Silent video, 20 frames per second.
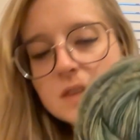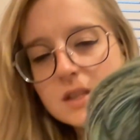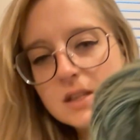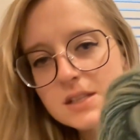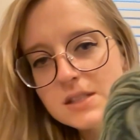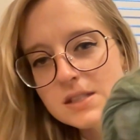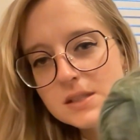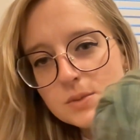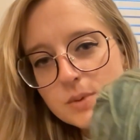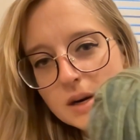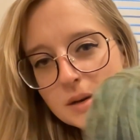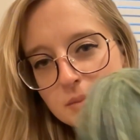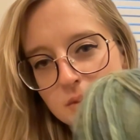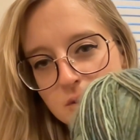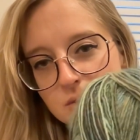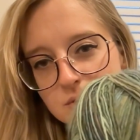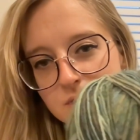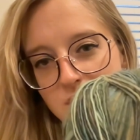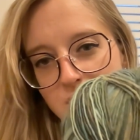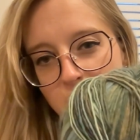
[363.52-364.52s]
This is what I'm
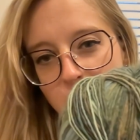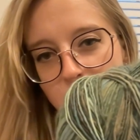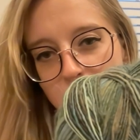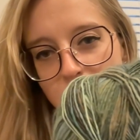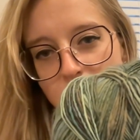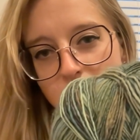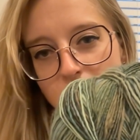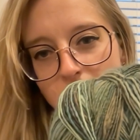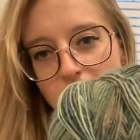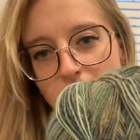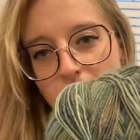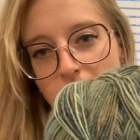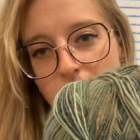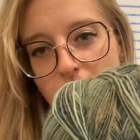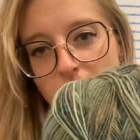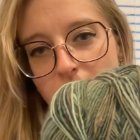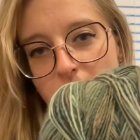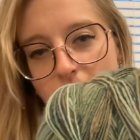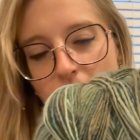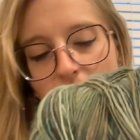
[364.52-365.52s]
using.
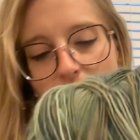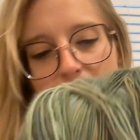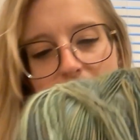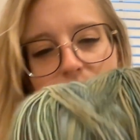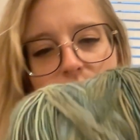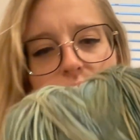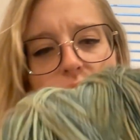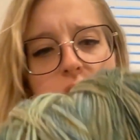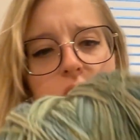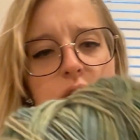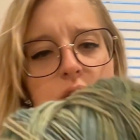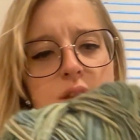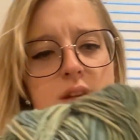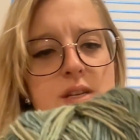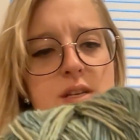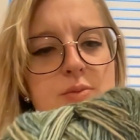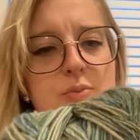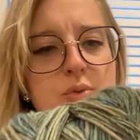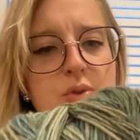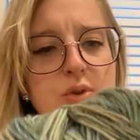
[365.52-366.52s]
And it's all
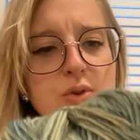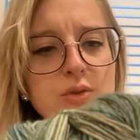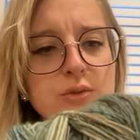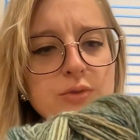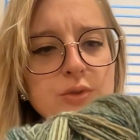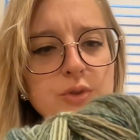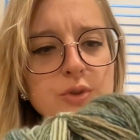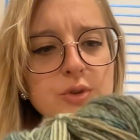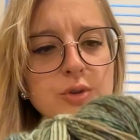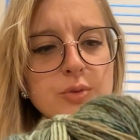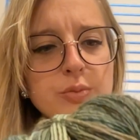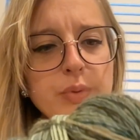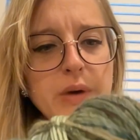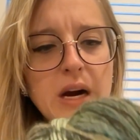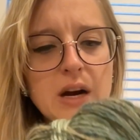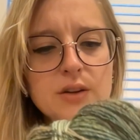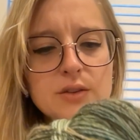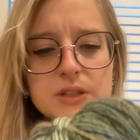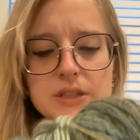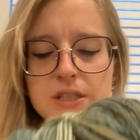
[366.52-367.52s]
these beautiful
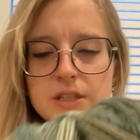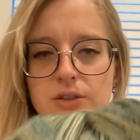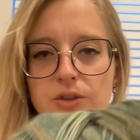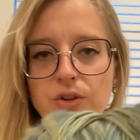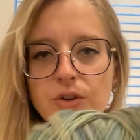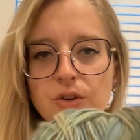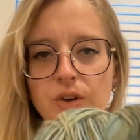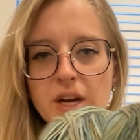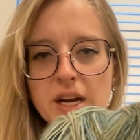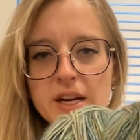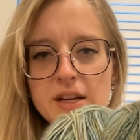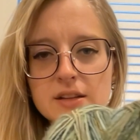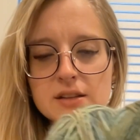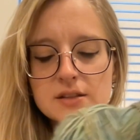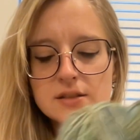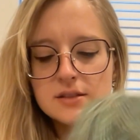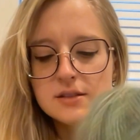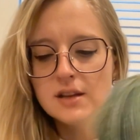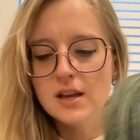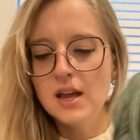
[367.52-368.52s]
browns and
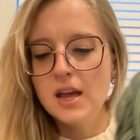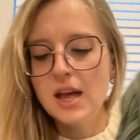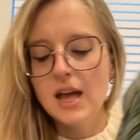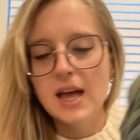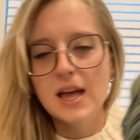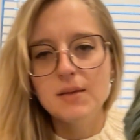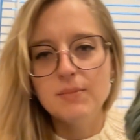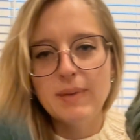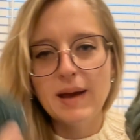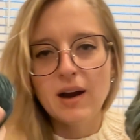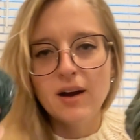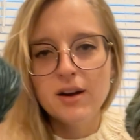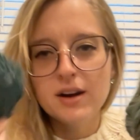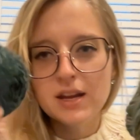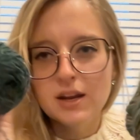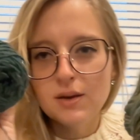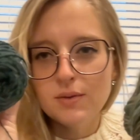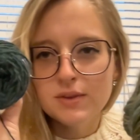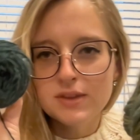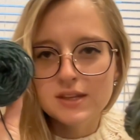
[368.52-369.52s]
greens, and
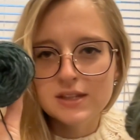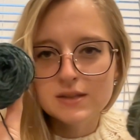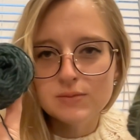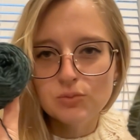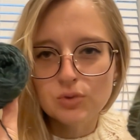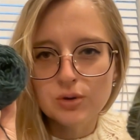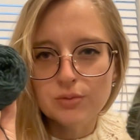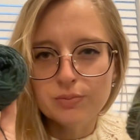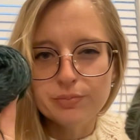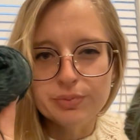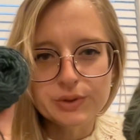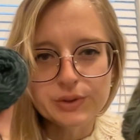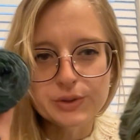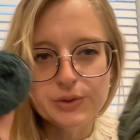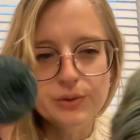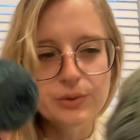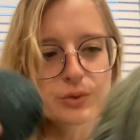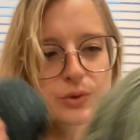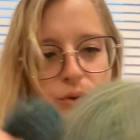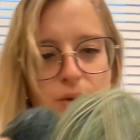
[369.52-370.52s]
pairing it with this more
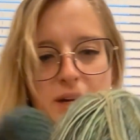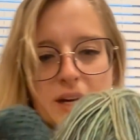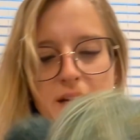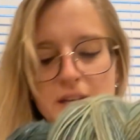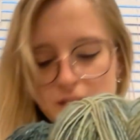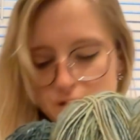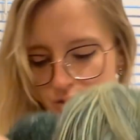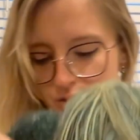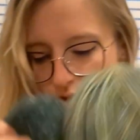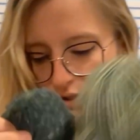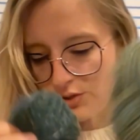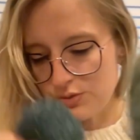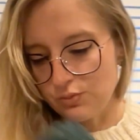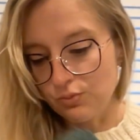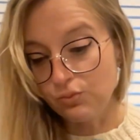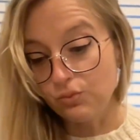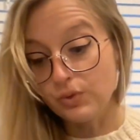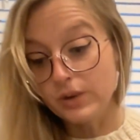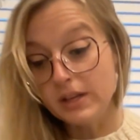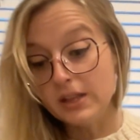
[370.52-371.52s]
blue green is just
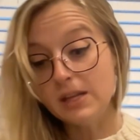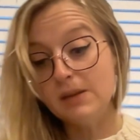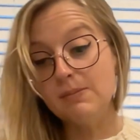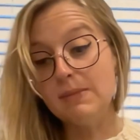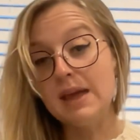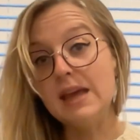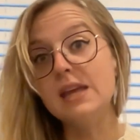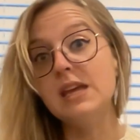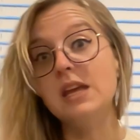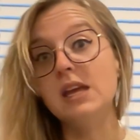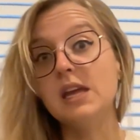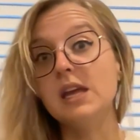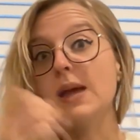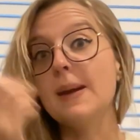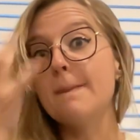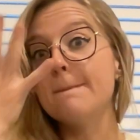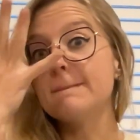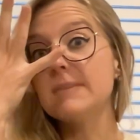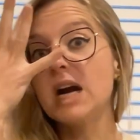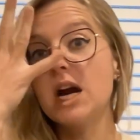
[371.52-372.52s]
really making
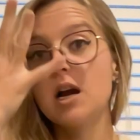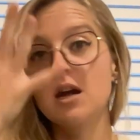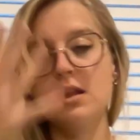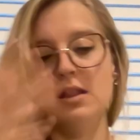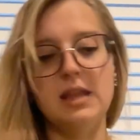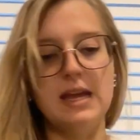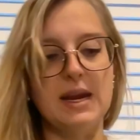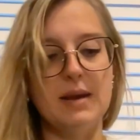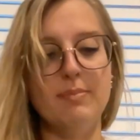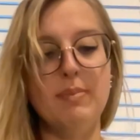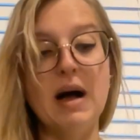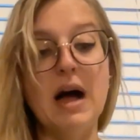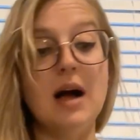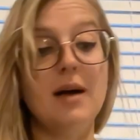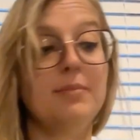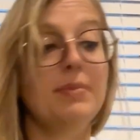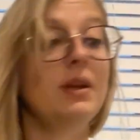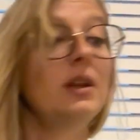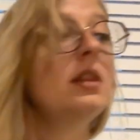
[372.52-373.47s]
it like pop a